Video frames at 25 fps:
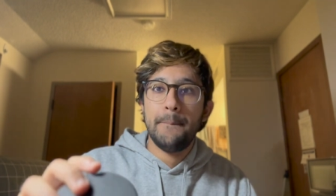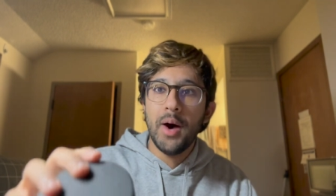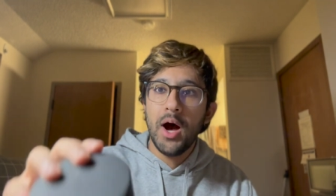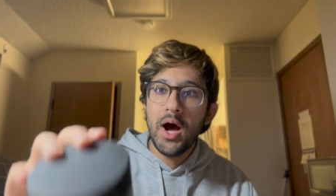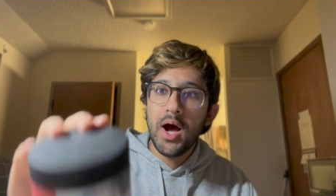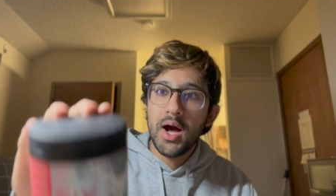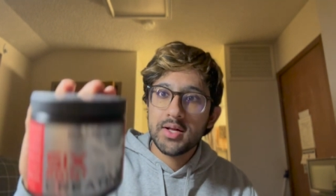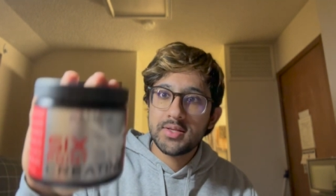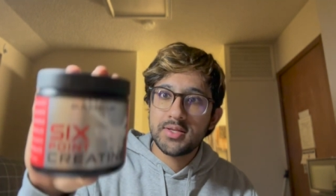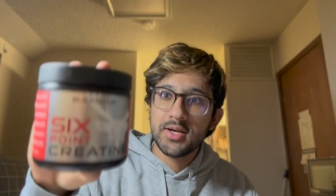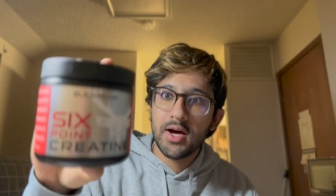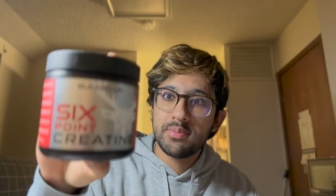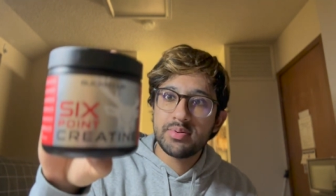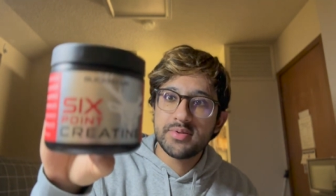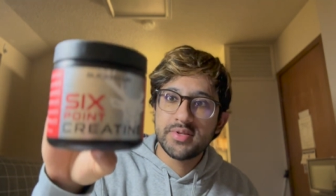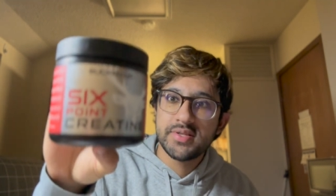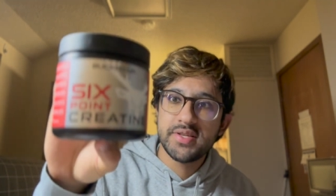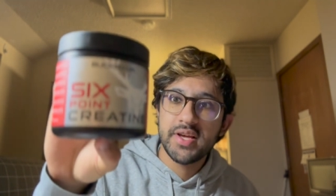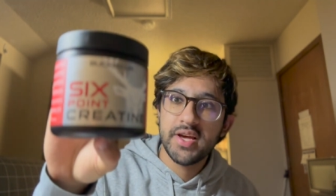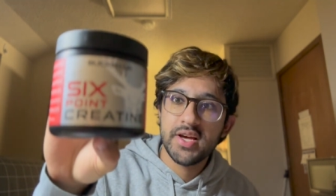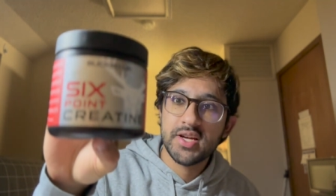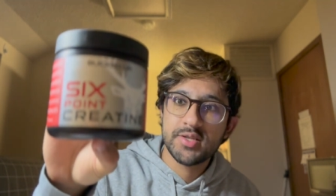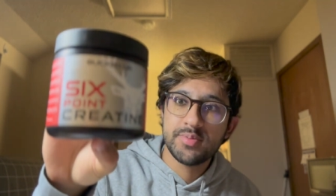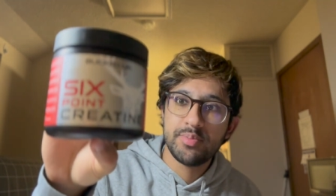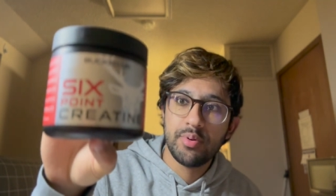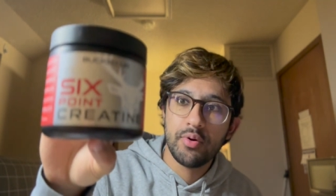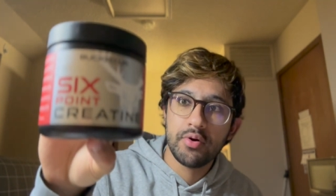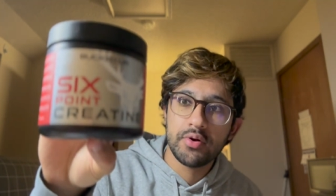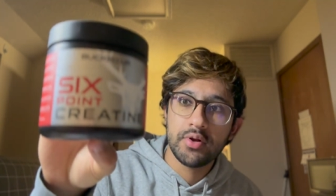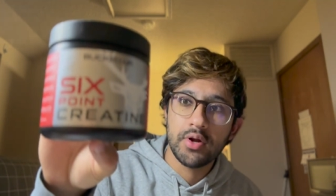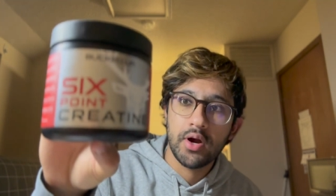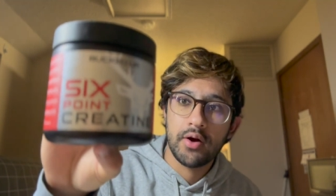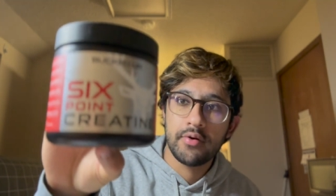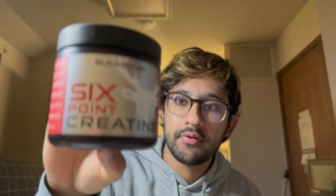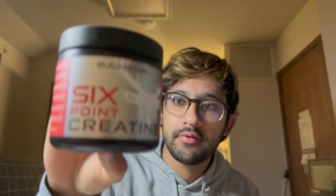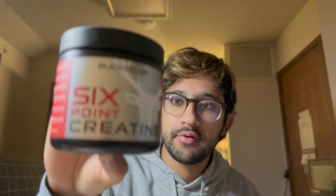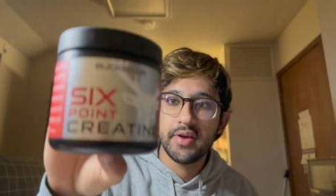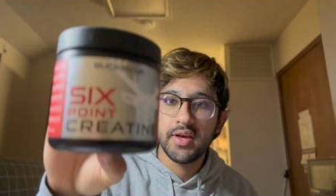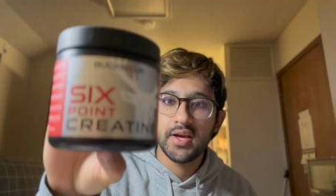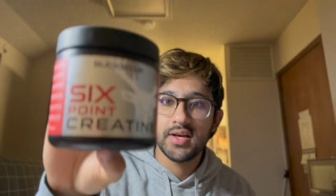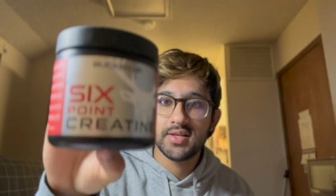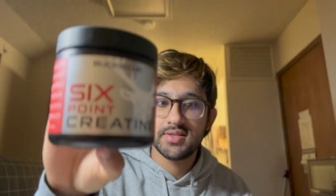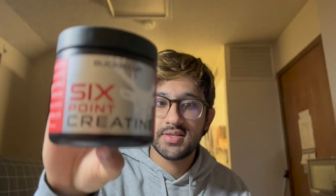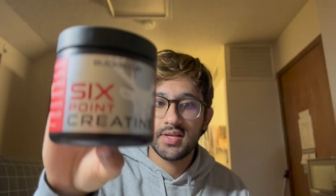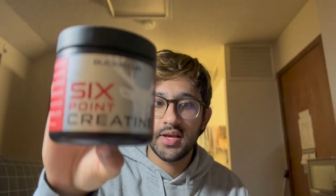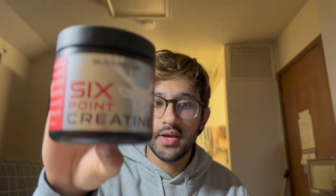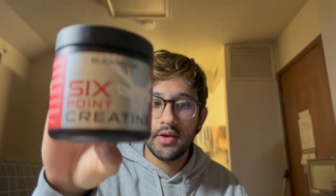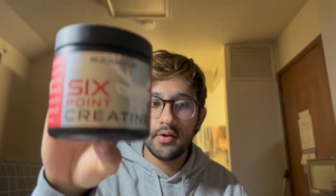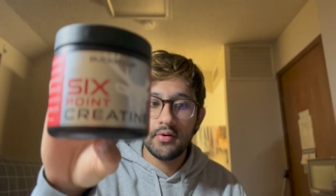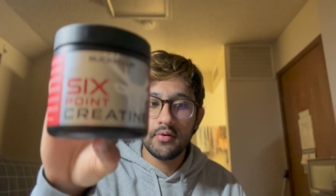bulked up 6 point
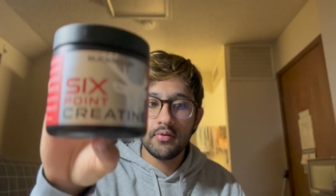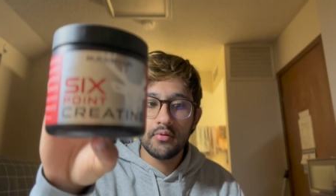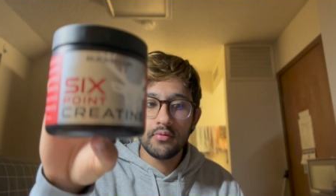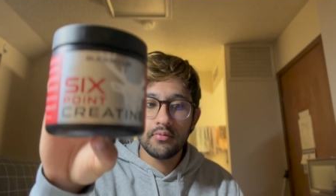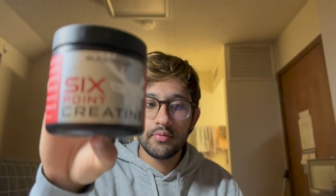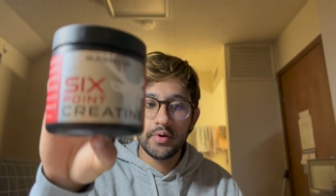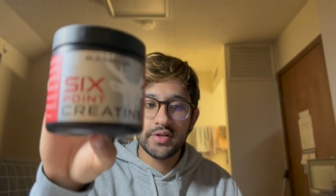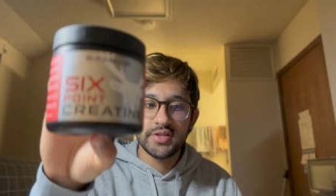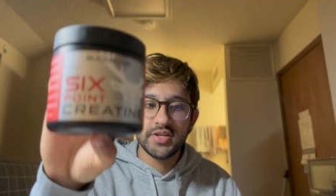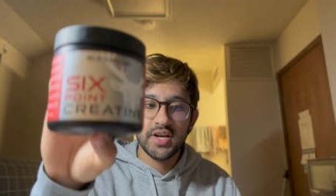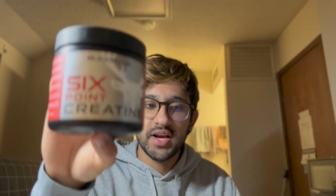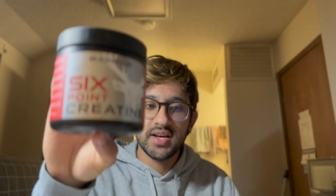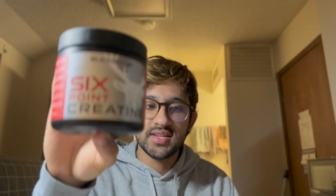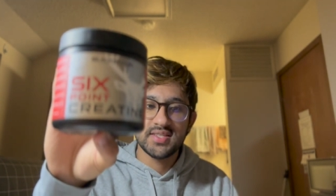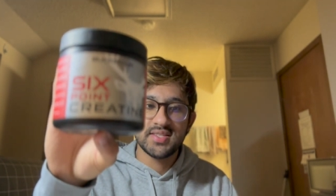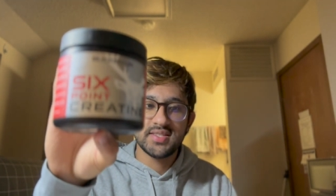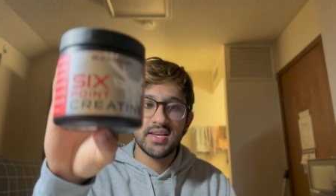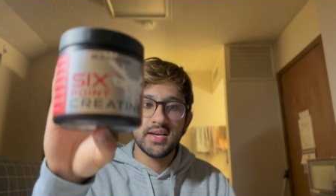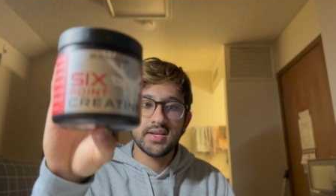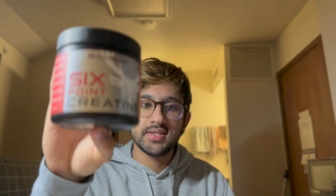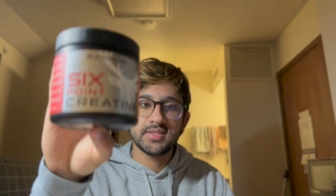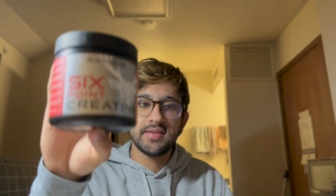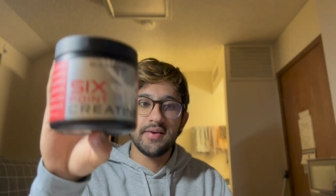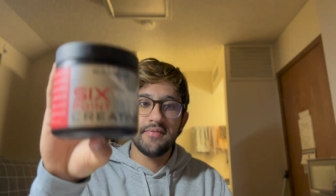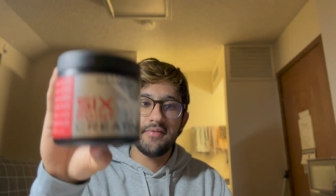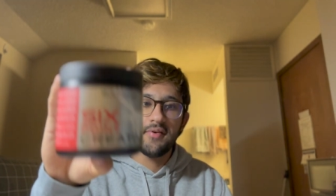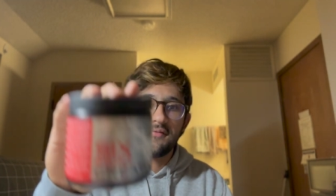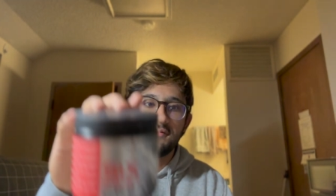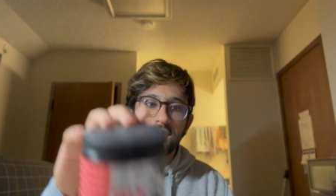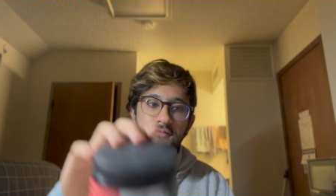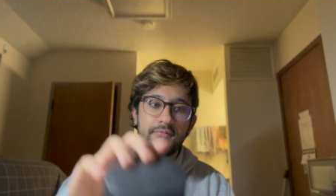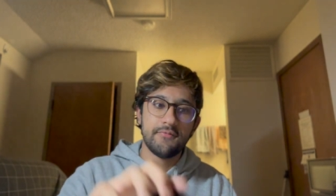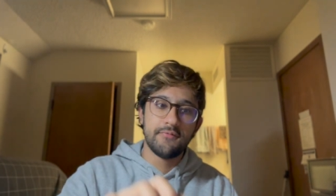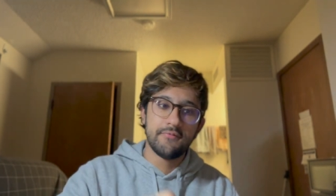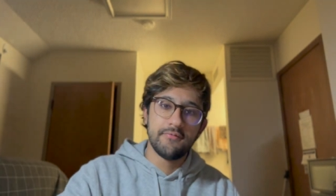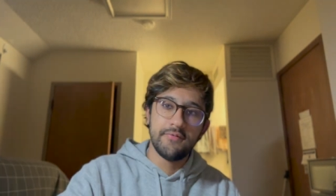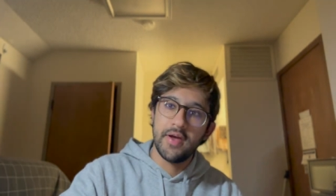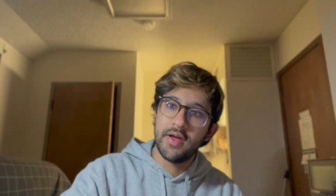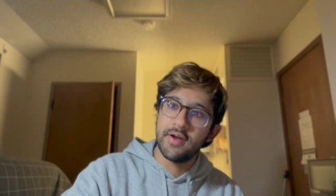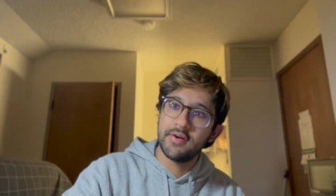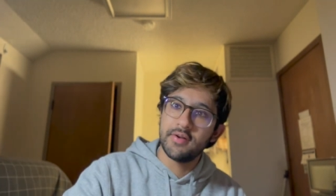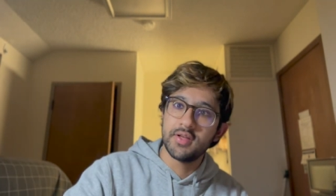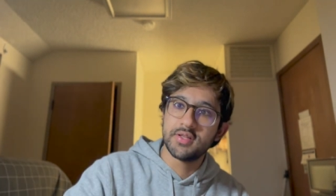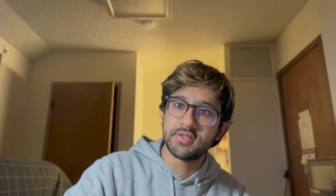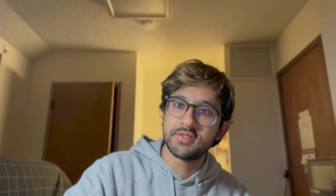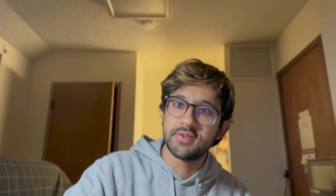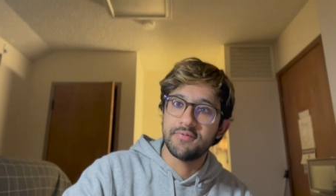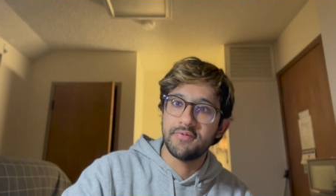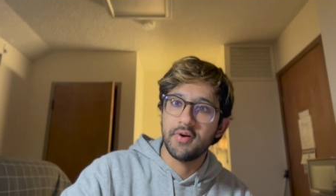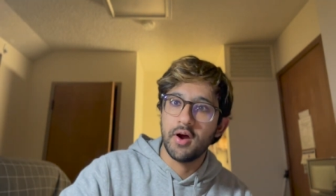creatine, which has 6 different
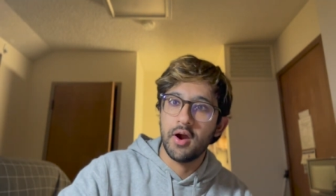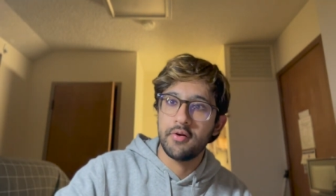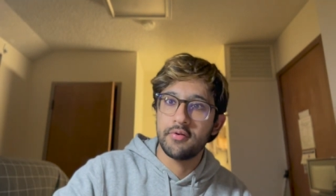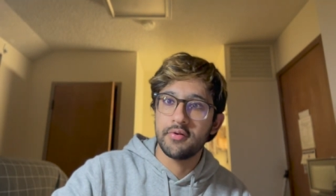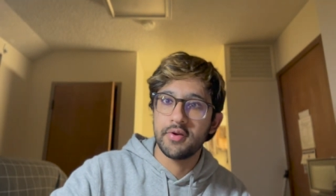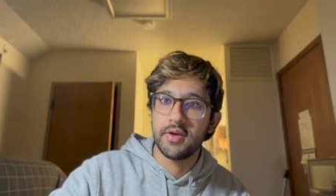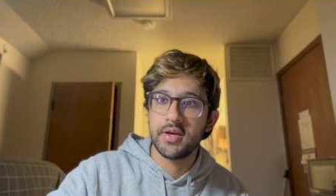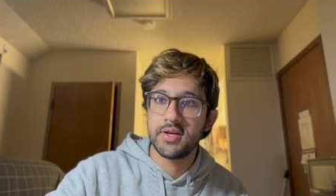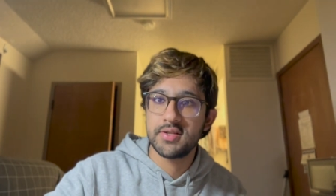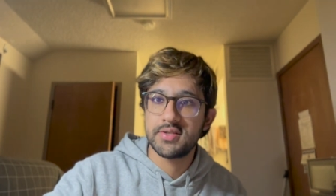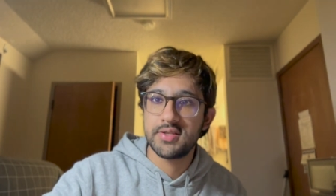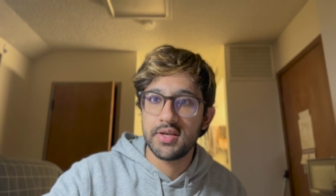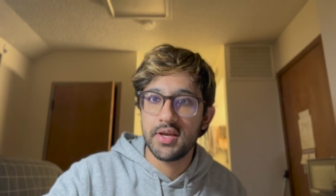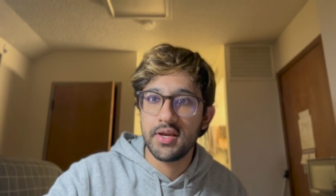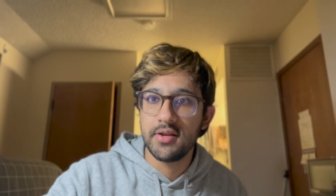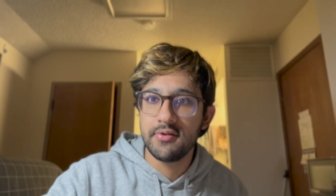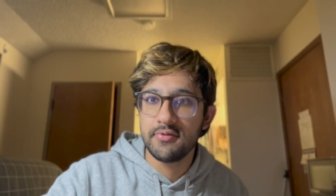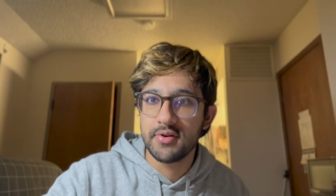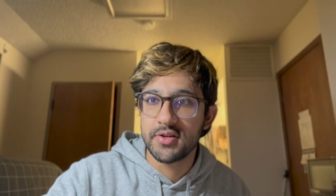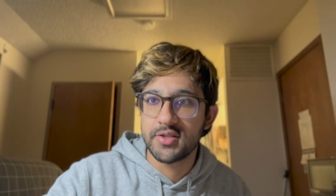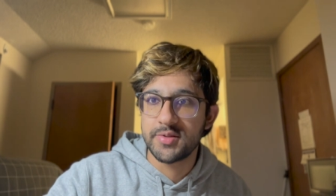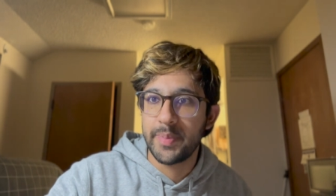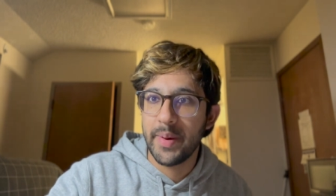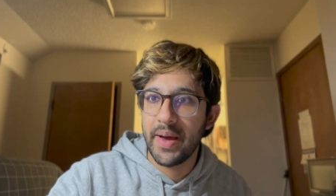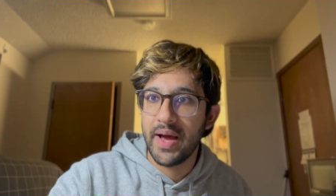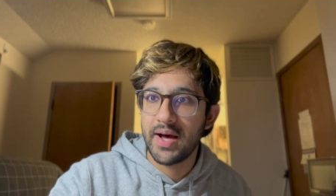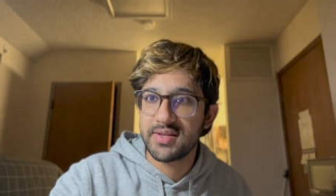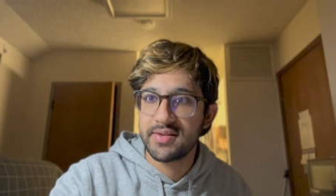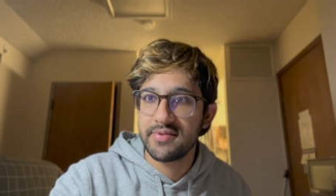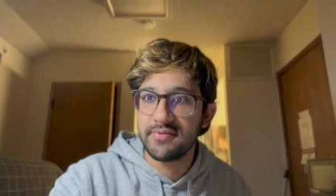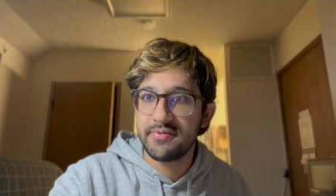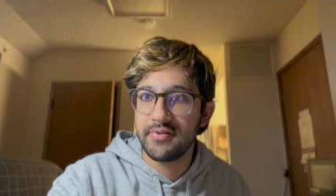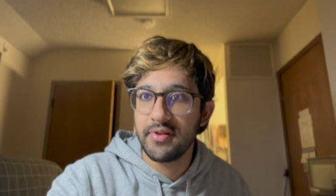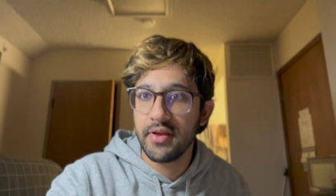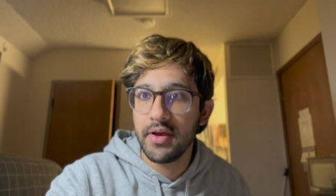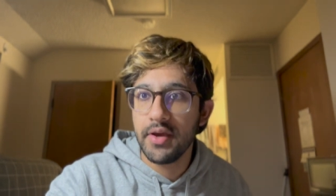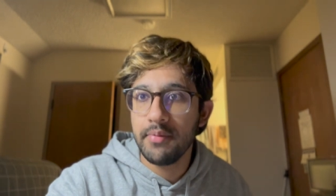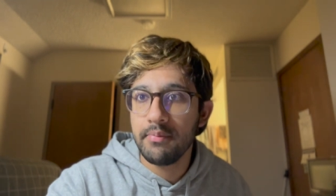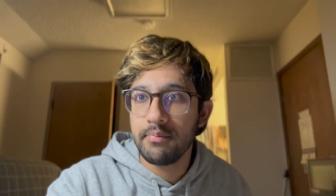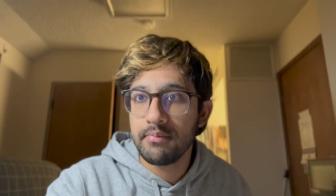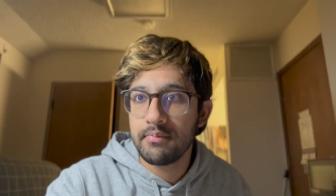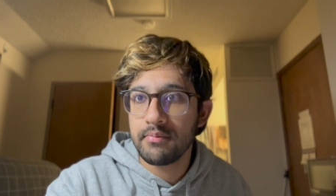variants of creatine respectively.